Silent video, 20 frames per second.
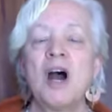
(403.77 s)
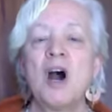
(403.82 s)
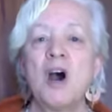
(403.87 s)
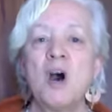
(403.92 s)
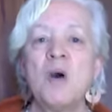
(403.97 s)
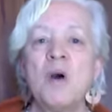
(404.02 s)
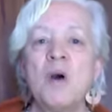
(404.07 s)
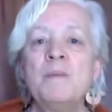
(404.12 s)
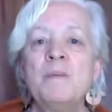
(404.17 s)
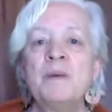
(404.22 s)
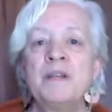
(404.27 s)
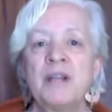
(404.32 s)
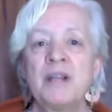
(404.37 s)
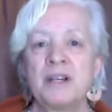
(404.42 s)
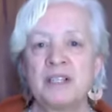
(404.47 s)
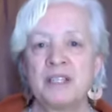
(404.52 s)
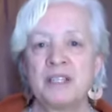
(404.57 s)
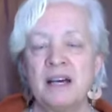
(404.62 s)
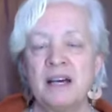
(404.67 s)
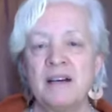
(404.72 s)
open
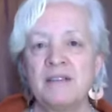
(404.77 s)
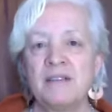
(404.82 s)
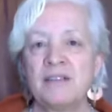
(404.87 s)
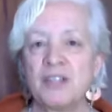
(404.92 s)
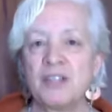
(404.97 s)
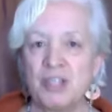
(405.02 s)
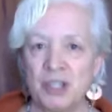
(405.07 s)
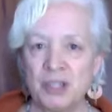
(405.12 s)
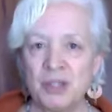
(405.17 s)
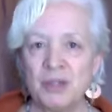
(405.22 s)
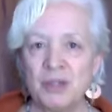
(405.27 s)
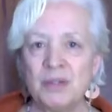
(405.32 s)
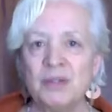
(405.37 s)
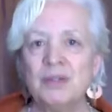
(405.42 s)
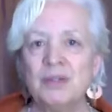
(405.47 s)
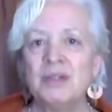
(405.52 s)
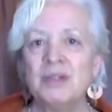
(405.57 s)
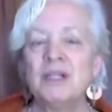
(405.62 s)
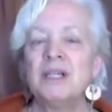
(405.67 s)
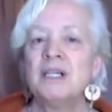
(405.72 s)
ourselves
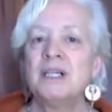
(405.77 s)
to